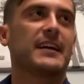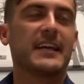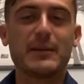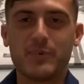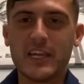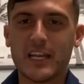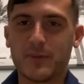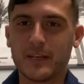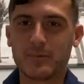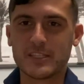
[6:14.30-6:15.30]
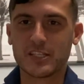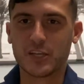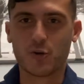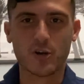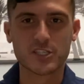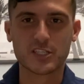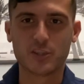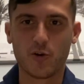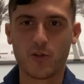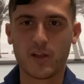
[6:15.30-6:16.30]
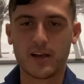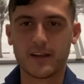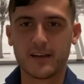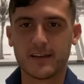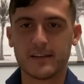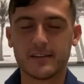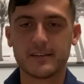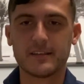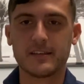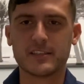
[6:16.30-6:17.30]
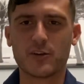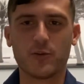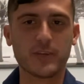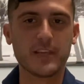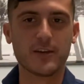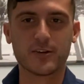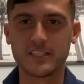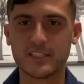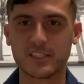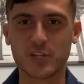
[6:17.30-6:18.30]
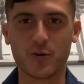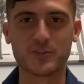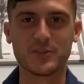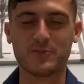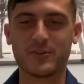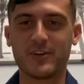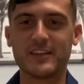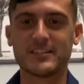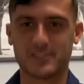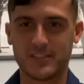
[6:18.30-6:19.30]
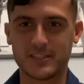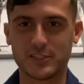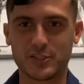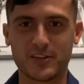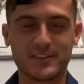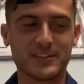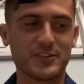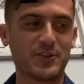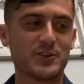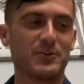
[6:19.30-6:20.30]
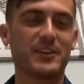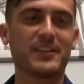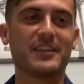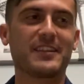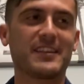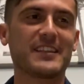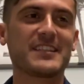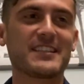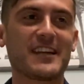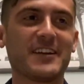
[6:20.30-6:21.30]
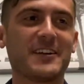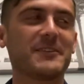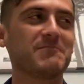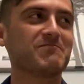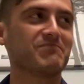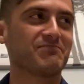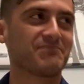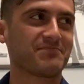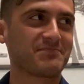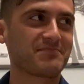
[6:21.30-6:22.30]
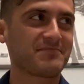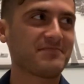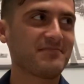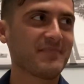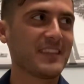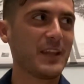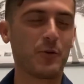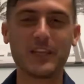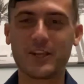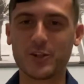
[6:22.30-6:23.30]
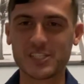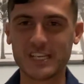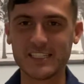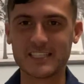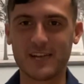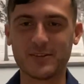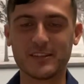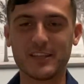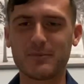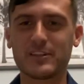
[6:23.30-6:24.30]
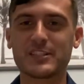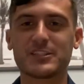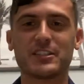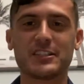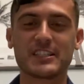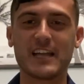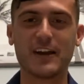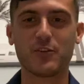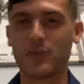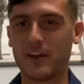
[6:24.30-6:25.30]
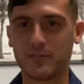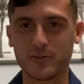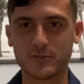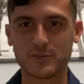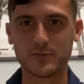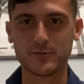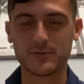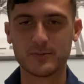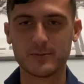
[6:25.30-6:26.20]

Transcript: he beat him and he basically crushed his whole ego, because he's a chosen one, right? He's a chosen one. And this is like a really cliche sounding thing, but this is how your life goes too.